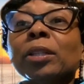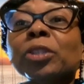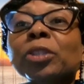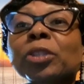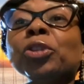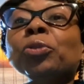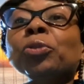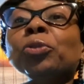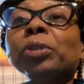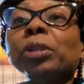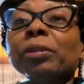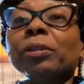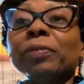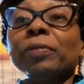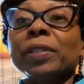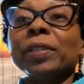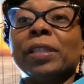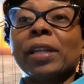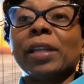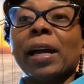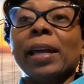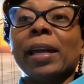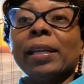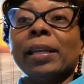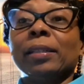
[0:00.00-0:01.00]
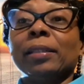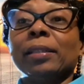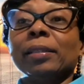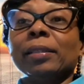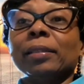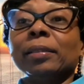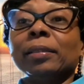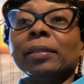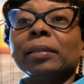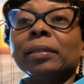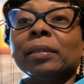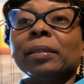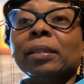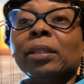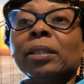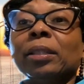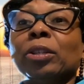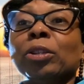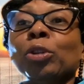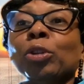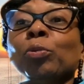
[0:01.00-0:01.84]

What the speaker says: to your vagina. You